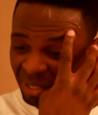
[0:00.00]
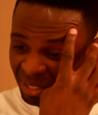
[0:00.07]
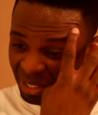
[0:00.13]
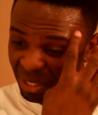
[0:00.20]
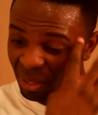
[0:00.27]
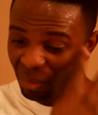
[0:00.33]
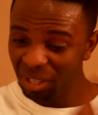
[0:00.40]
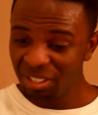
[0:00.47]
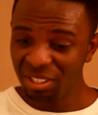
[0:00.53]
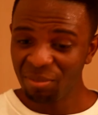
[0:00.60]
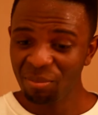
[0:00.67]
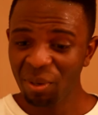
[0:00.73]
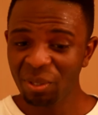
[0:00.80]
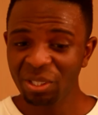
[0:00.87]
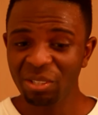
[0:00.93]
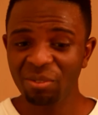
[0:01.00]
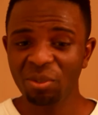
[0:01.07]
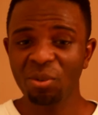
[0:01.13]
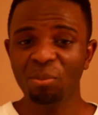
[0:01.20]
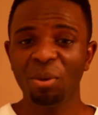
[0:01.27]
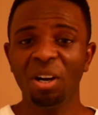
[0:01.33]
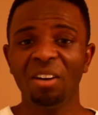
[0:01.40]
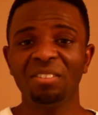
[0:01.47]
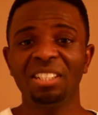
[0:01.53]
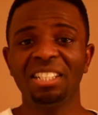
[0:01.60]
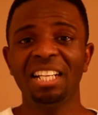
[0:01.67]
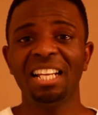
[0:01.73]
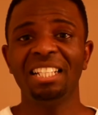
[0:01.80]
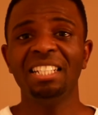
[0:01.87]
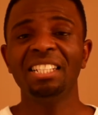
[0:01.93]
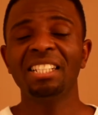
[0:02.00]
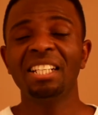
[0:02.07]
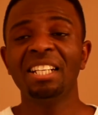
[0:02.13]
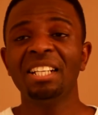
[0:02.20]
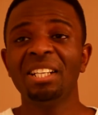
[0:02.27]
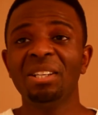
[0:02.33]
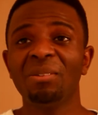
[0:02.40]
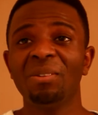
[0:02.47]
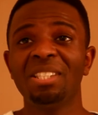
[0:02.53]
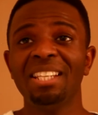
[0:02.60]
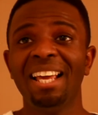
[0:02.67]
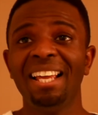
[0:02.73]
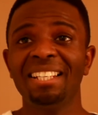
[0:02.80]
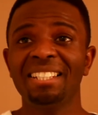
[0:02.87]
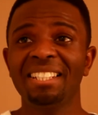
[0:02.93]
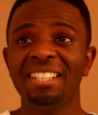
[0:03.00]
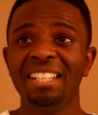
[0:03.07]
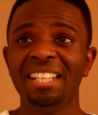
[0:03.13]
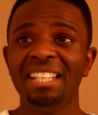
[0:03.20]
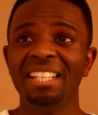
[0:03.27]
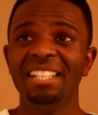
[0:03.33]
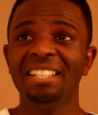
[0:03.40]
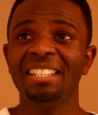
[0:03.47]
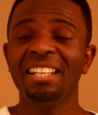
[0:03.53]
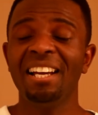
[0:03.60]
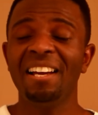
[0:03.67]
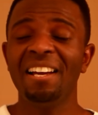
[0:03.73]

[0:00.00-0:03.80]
Do you know what? The most difficult part of the challenge was actually